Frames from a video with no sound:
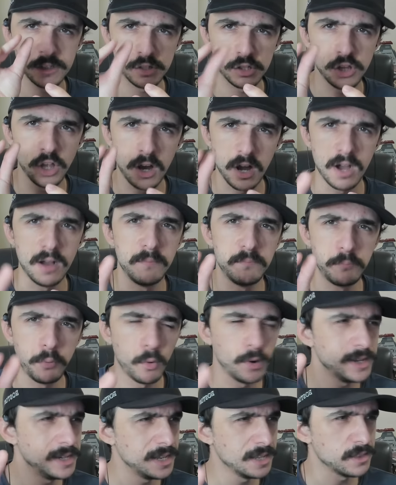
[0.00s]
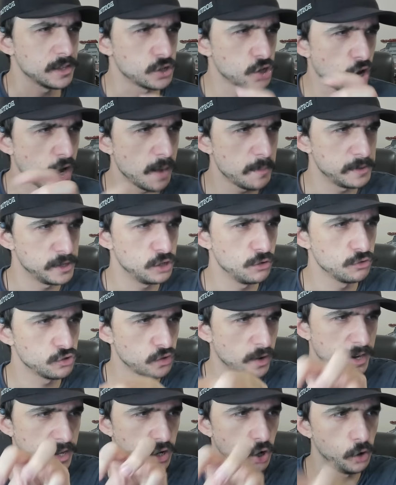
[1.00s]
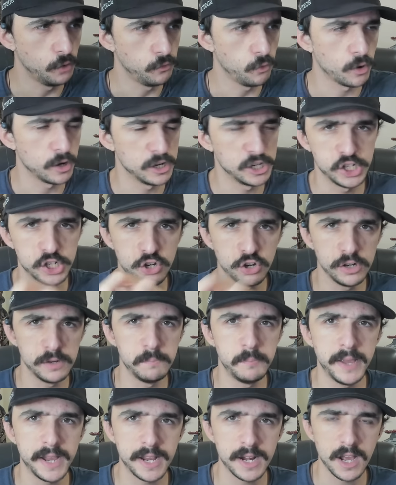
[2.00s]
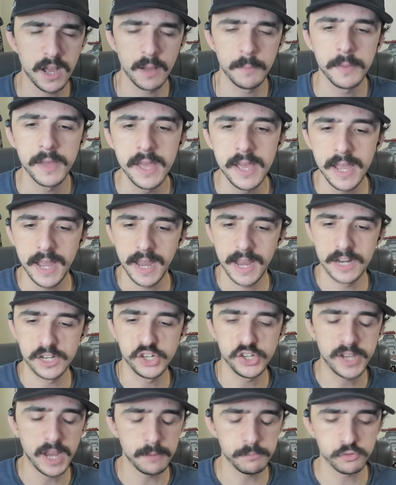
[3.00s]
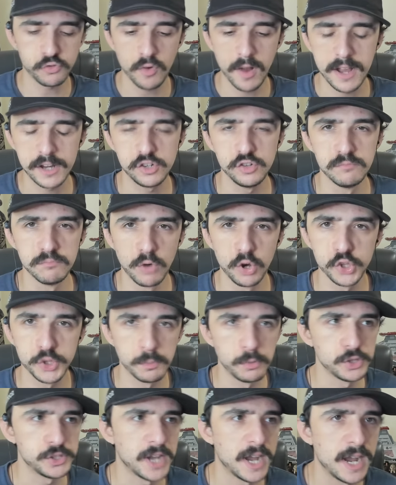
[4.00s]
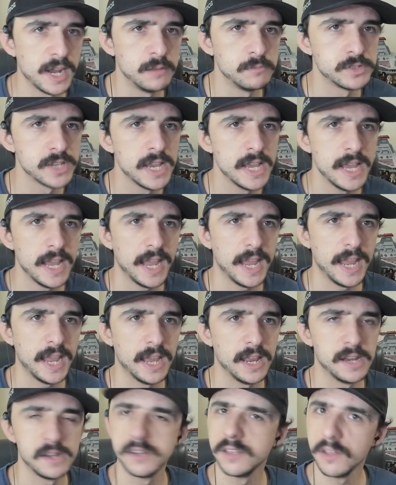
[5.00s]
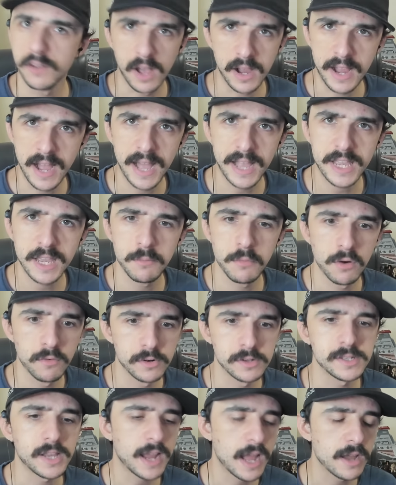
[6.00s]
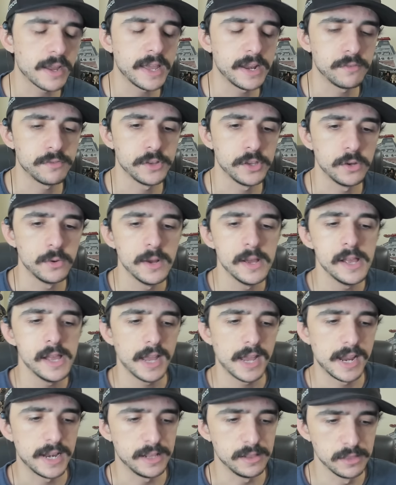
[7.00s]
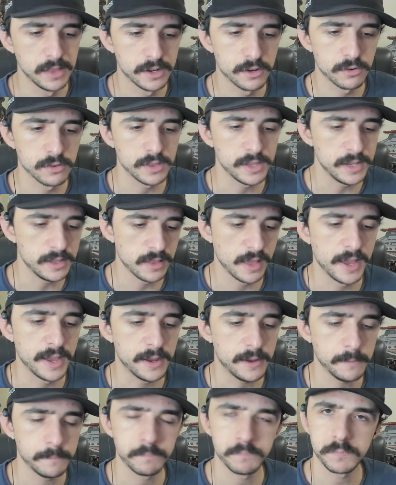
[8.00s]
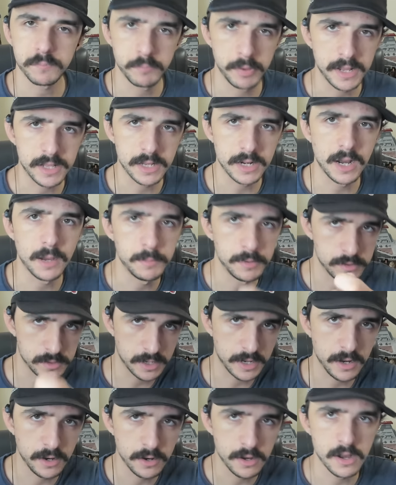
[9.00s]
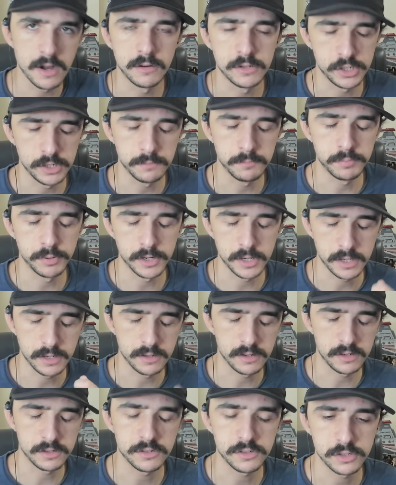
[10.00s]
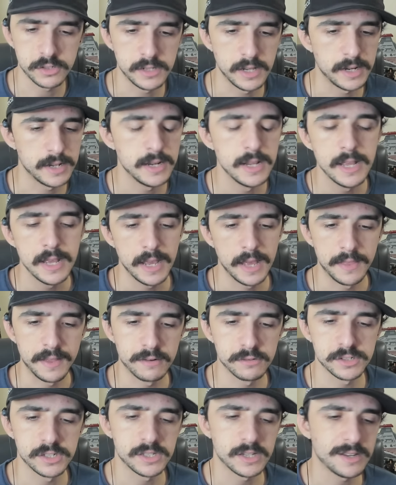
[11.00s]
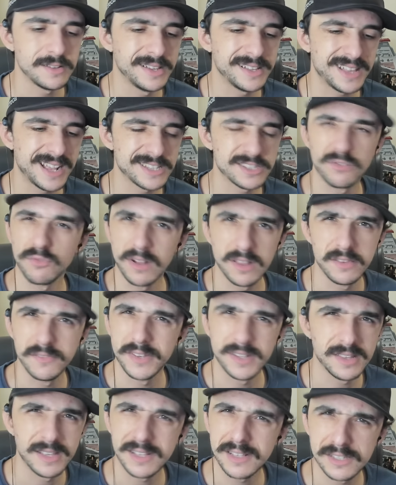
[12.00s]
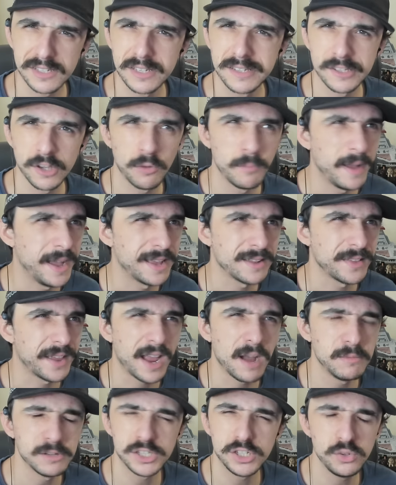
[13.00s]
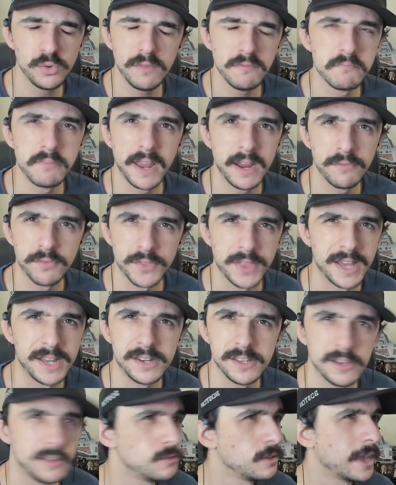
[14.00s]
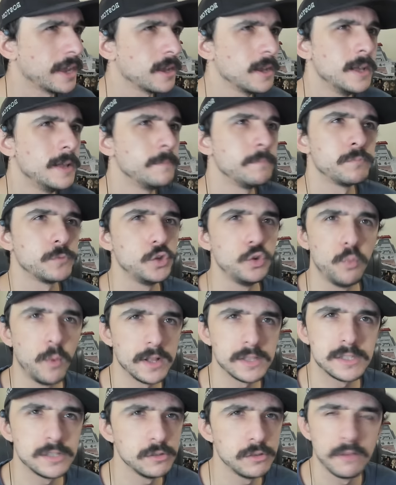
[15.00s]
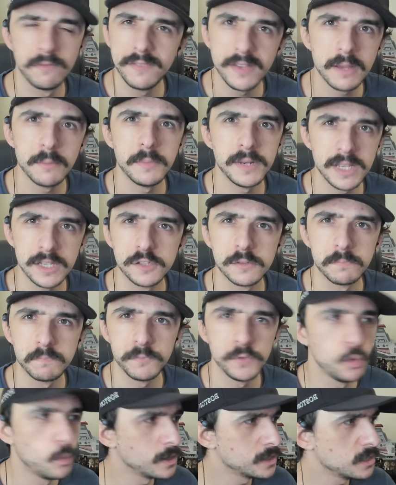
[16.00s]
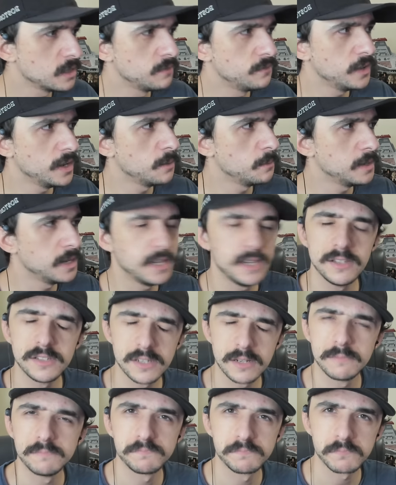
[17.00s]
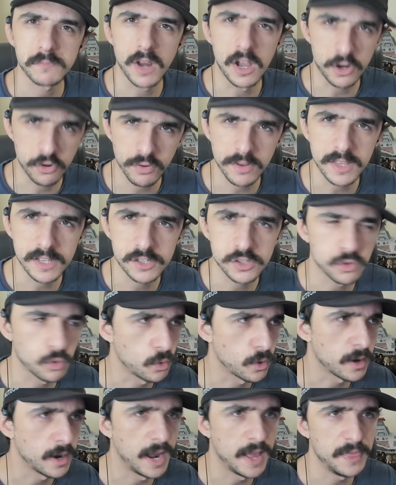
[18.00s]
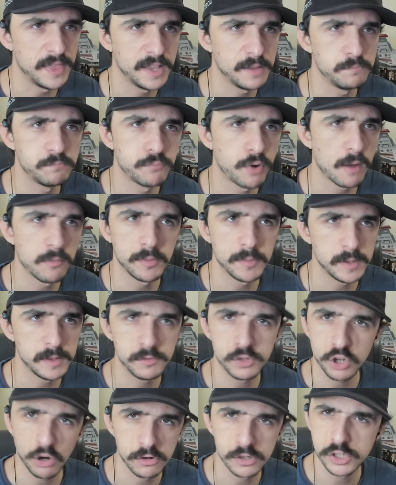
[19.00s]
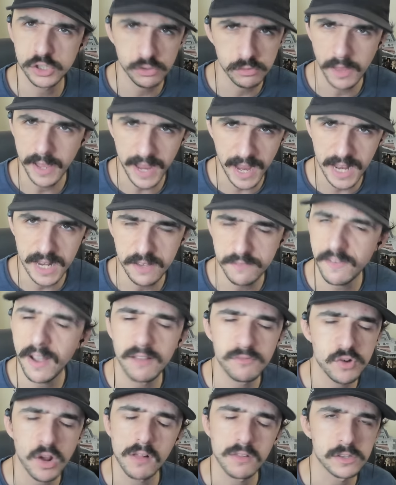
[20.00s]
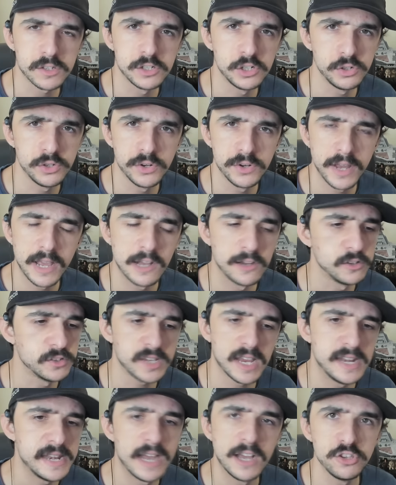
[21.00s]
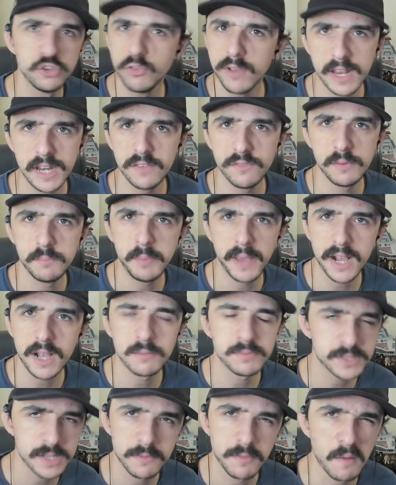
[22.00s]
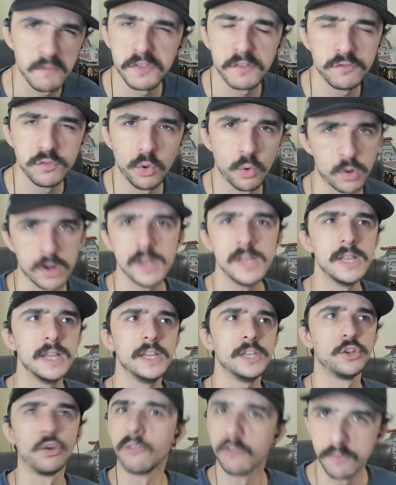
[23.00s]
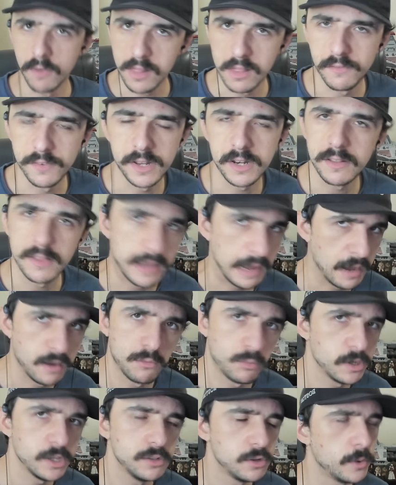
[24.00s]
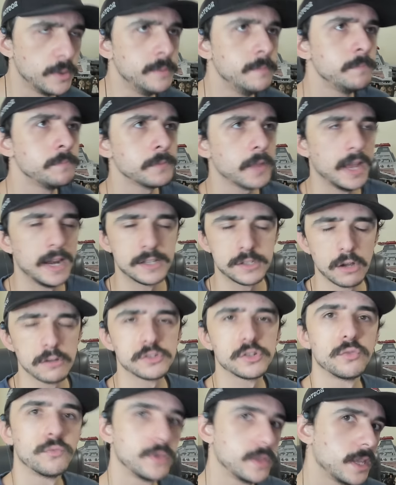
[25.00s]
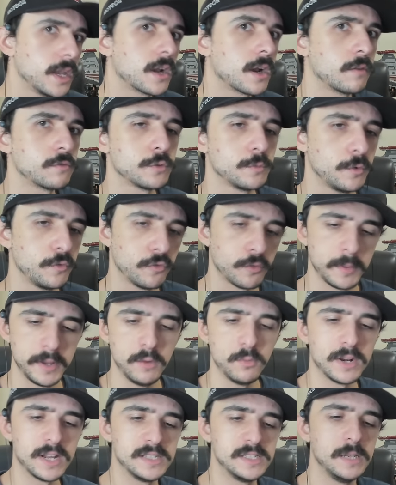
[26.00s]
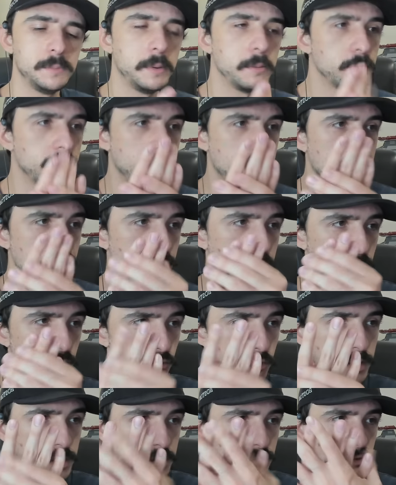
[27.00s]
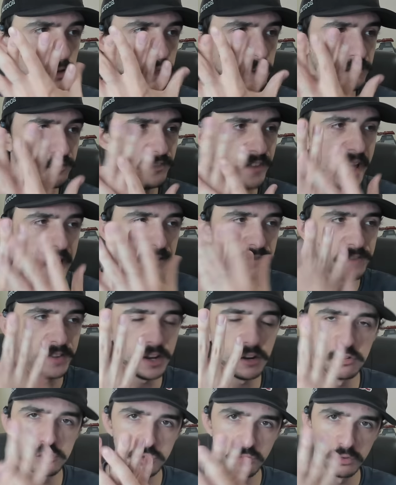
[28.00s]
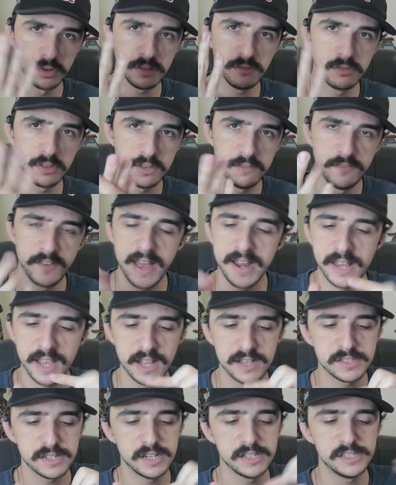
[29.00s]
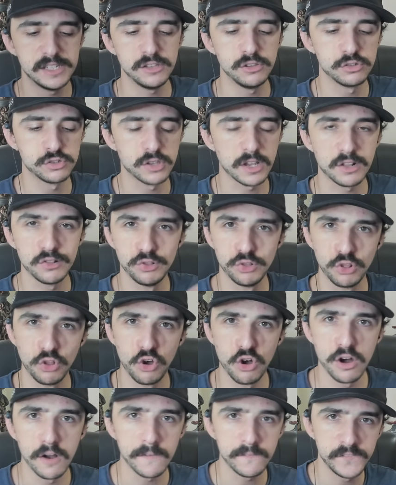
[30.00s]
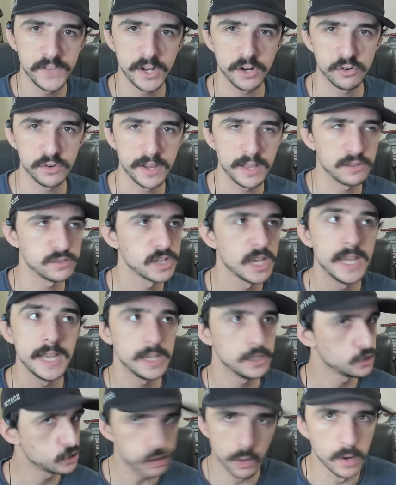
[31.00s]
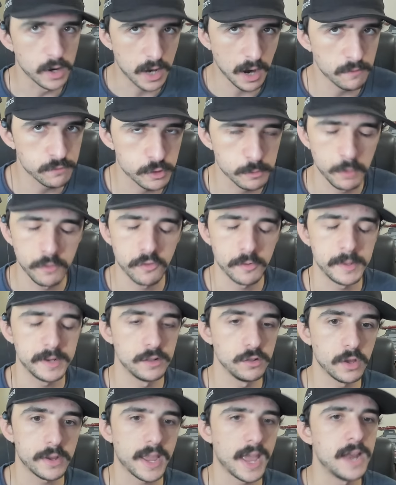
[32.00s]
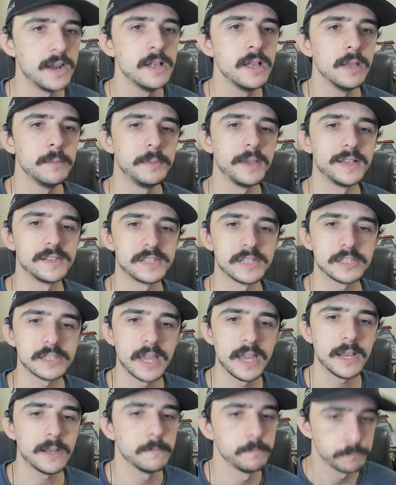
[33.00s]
uh, pointy at the top and she was trying to go for it and she couldn't pick it up and she kept trying to multiple times and a guy came over and he's like i'll get it for you and he literally like picked it up and he's like here you go and she put it in and she did it and i was just thinking like that's irrelevant like this is so bad like how much did you even pay for that dude like you went to the vietnamese you went to the vietnamese acrylic store and they probably charged you like $85 to do your nails and now you can't even pick up stuff off the floor. You're irrelevant. Like, what are you doing? And it's also really uncomfortable for me when I see people that have like really, really fat fingers or really, really fat hands and I see those like long fingernails. So uncomfortable for me to look at because it's like